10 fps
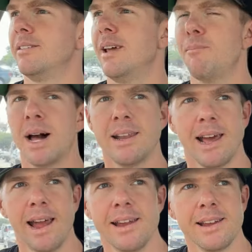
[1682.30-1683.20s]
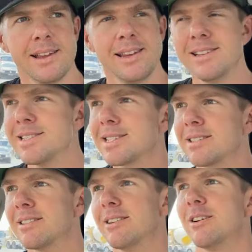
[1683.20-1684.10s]
Now, Monday is
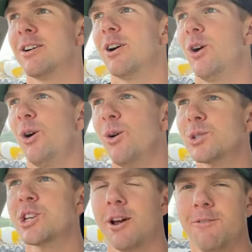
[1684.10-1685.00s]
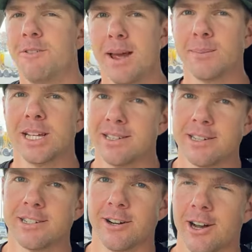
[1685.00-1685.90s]
also family
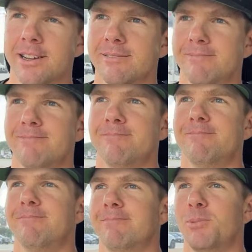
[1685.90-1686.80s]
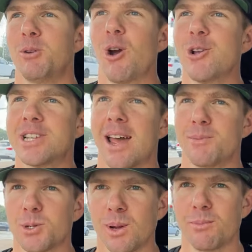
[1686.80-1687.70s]
dinner night. We rotate
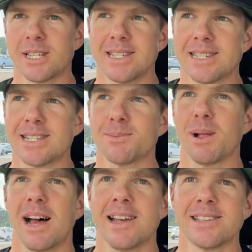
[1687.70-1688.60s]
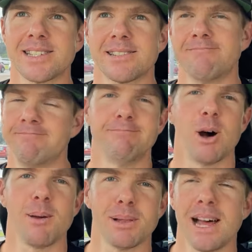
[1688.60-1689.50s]
between my sister's place,
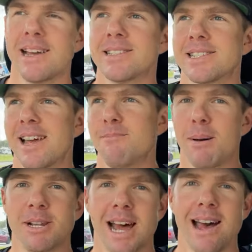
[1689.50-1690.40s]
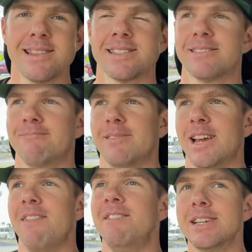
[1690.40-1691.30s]
my place, and mum and dad's.
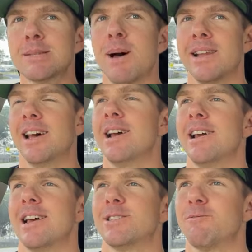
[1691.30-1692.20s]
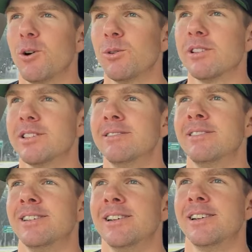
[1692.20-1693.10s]
And this Monday has fallen
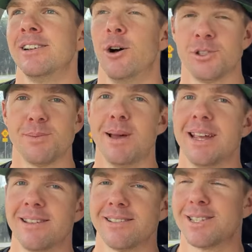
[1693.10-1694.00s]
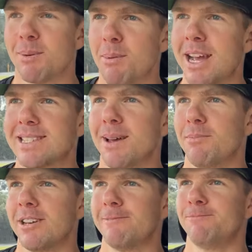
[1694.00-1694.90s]
onto me to prepare
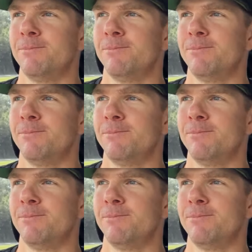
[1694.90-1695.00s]
something.